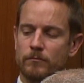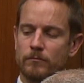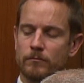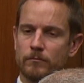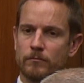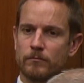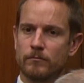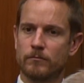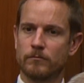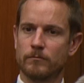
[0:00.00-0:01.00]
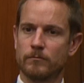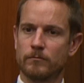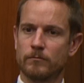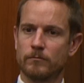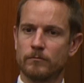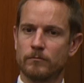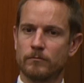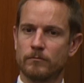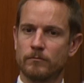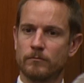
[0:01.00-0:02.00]

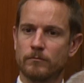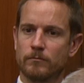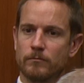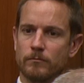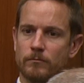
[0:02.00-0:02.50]
[no speech]